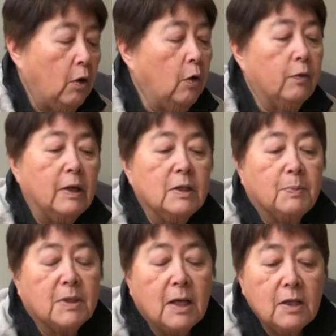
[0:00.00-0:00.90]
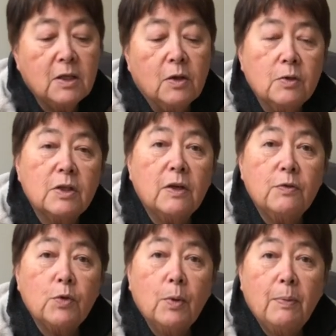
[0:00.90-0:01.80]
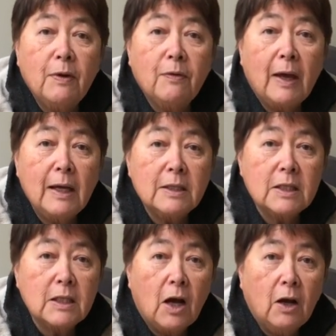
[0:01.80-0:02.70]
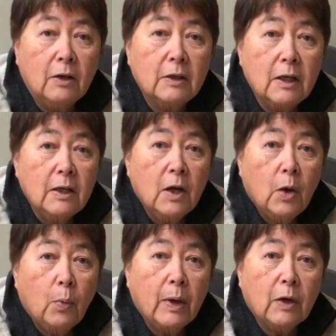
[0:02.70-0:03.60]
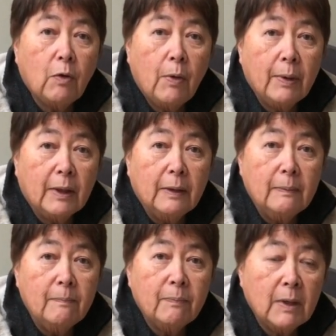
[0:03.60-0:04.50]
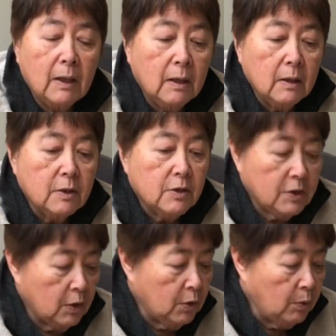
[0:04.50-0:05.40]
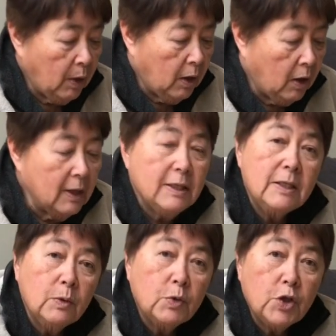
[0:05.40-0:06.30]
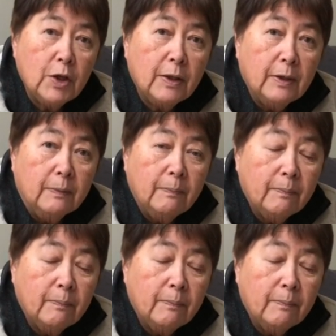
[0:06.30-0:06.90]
on these potatoes gives you a bit of a head start when growing them. So I still chit them.